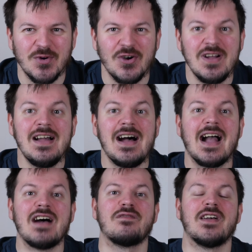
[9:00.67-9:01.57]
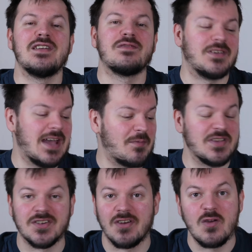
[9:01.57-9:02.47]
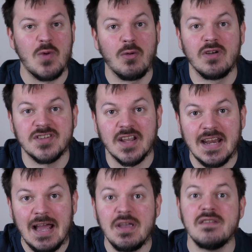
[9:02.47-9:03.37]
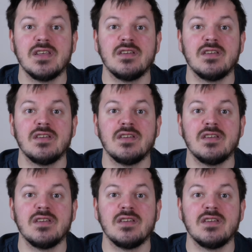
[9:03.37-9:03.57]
But I have faith, the app is great, well worth checking out. Even